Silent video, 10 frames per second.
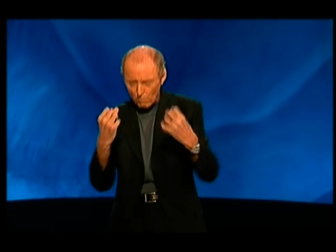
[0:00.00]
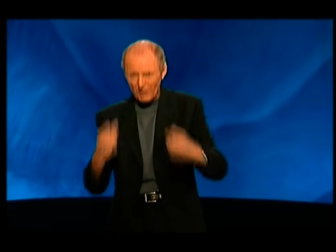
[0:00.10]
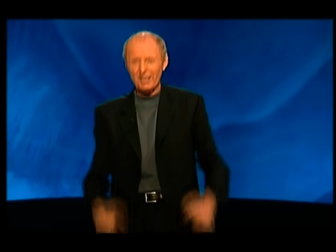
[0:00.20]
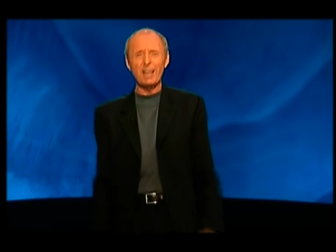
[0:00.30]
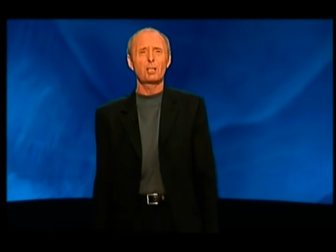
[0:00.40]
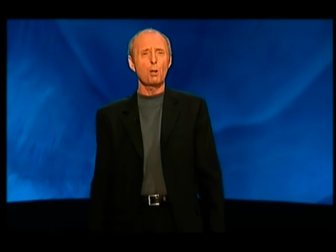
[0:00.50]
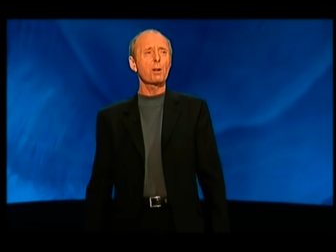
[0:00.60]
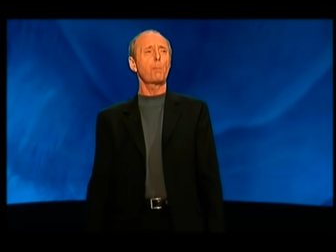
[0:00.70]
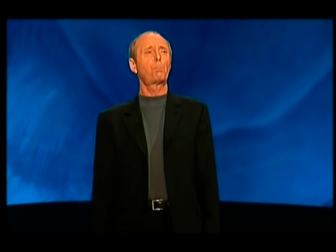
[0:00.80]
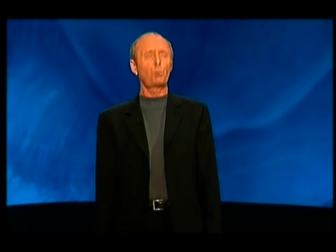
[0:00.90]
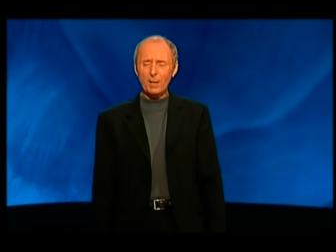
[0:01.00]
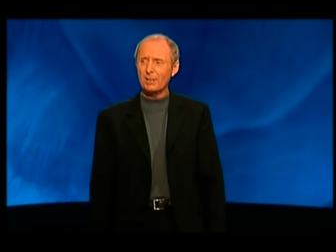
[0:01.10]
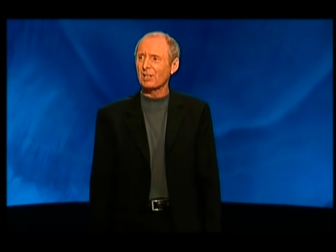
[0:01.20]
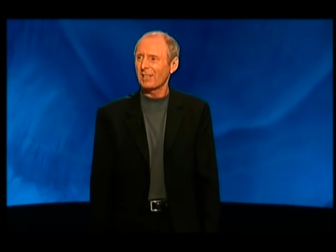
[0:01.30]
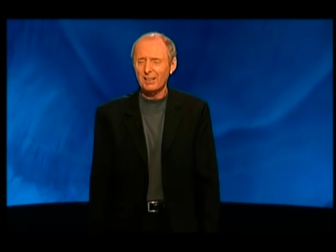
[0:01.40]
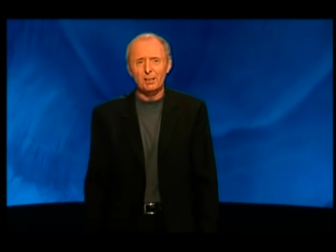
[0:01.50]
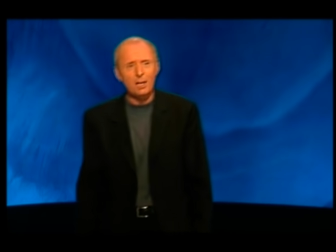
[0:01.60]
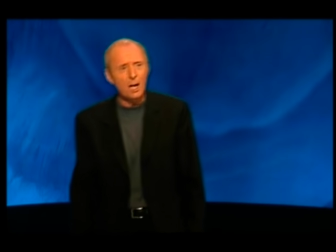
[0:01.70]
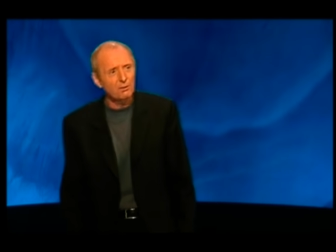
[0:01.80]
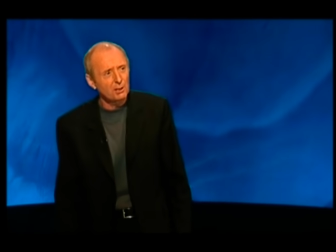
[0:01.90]
And what do on a bright
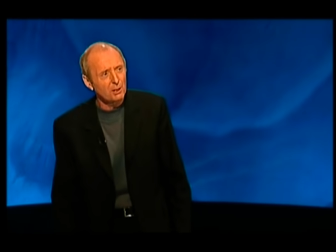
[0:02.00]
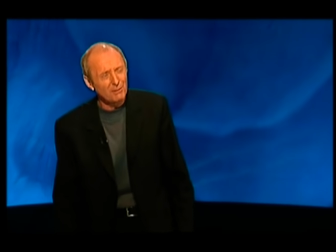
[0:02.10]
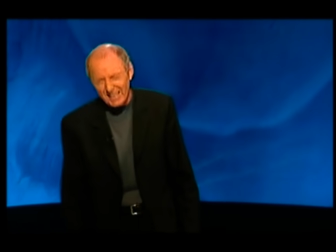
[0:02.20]
Saturday afternoon?